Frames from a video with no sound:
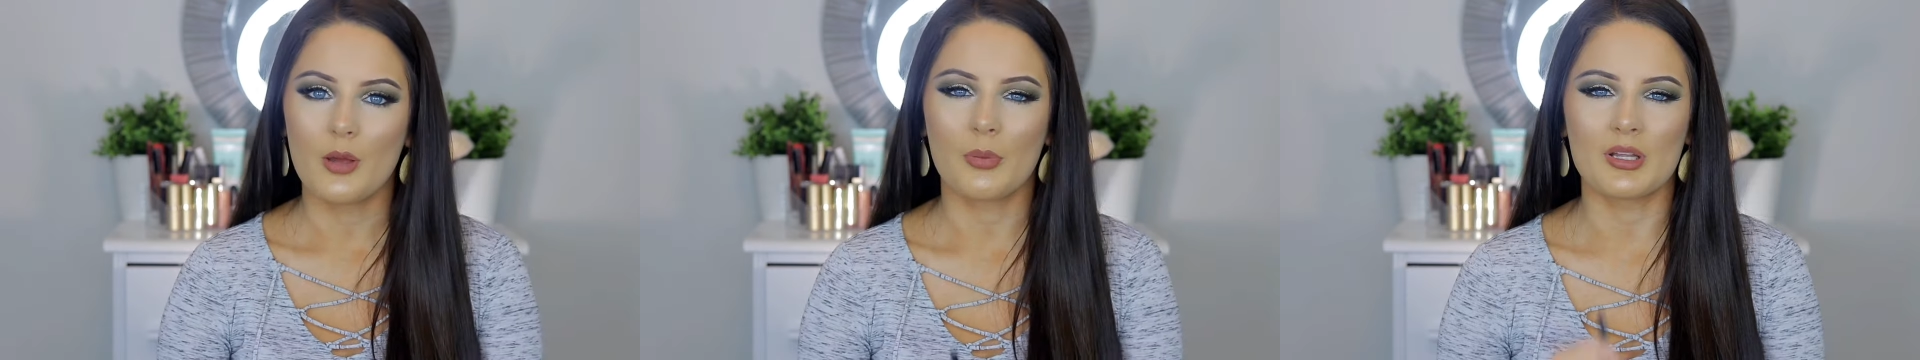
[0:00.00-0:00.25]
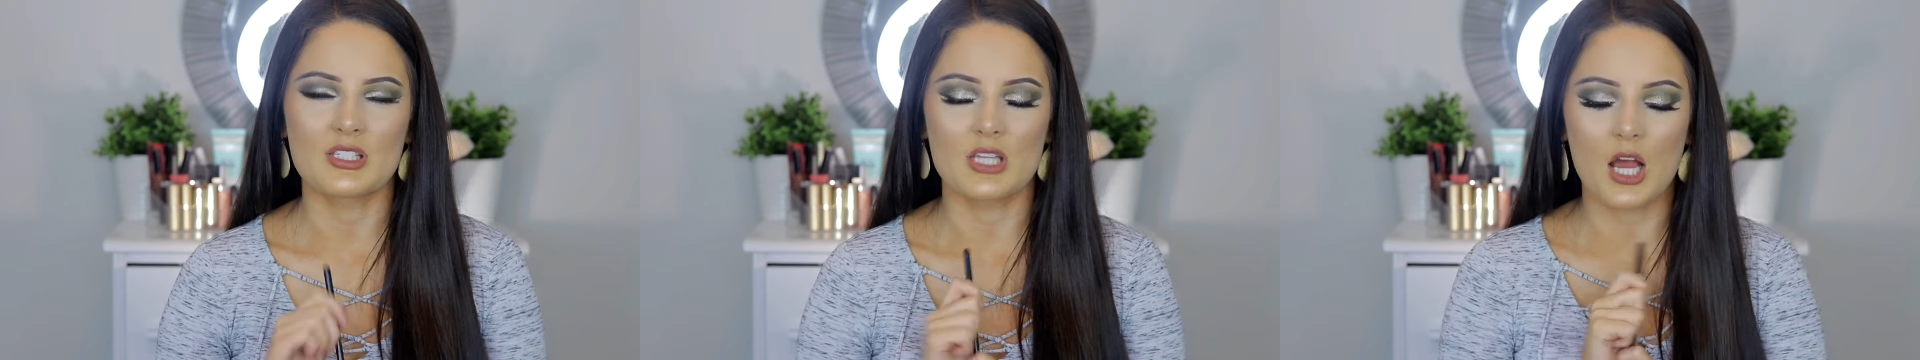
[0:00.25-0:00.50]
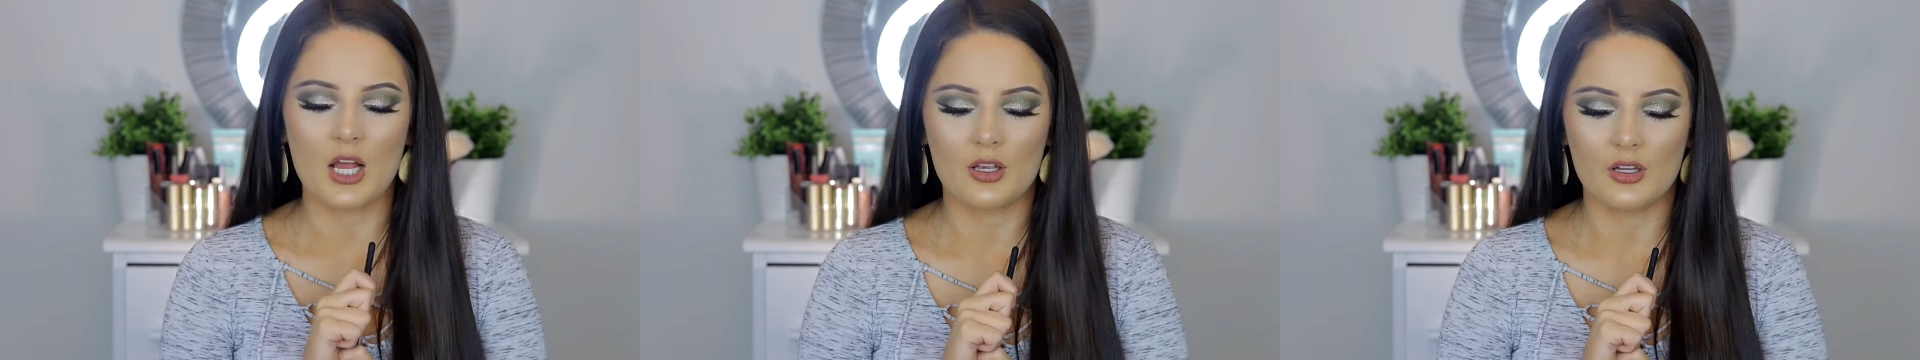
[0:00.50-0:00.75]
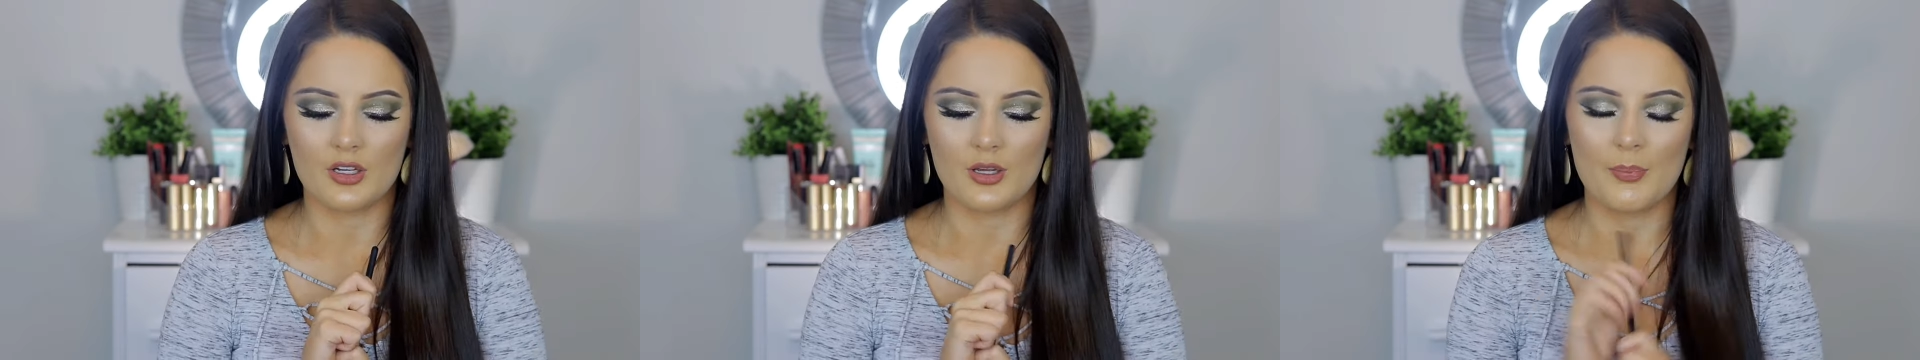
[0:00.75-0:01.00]
but it's not
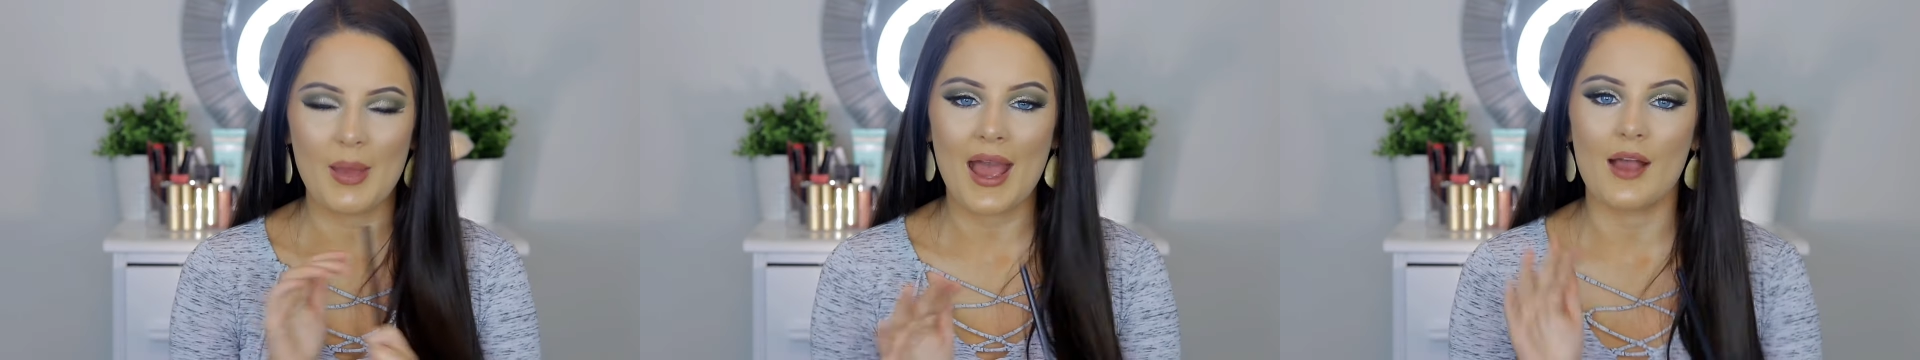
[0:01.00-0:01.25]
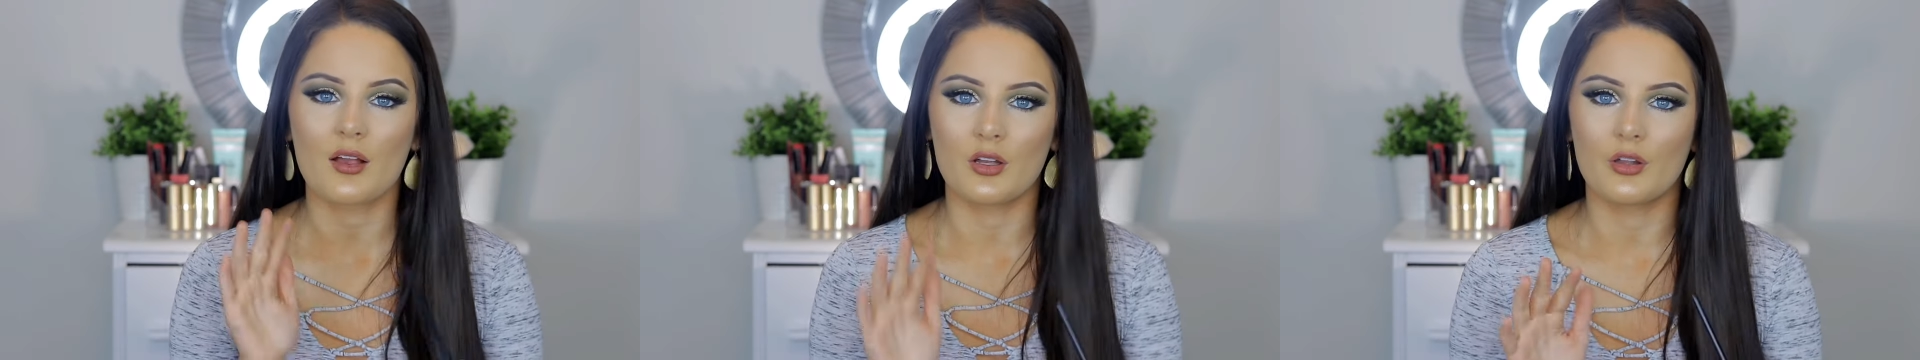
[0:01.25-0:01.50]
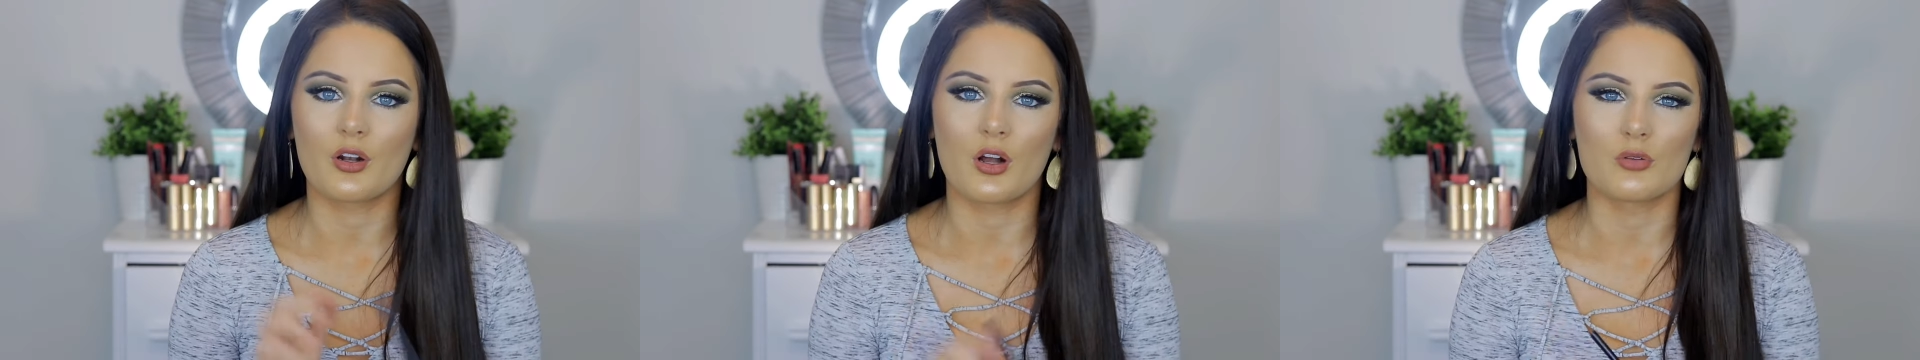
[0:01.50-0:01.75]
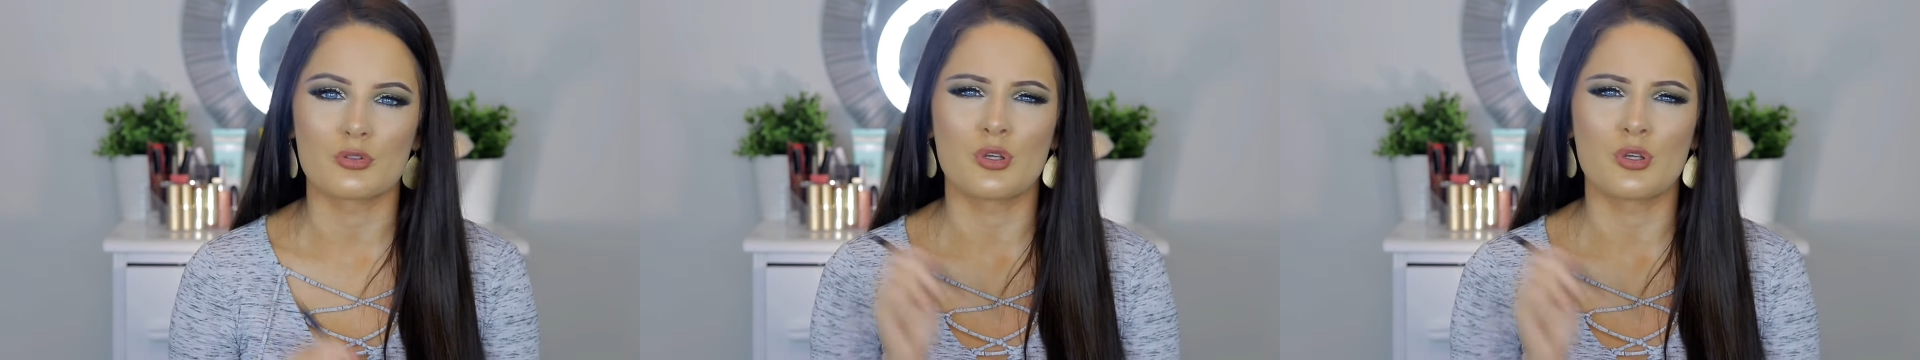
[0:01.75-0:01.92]
gonna pack color on.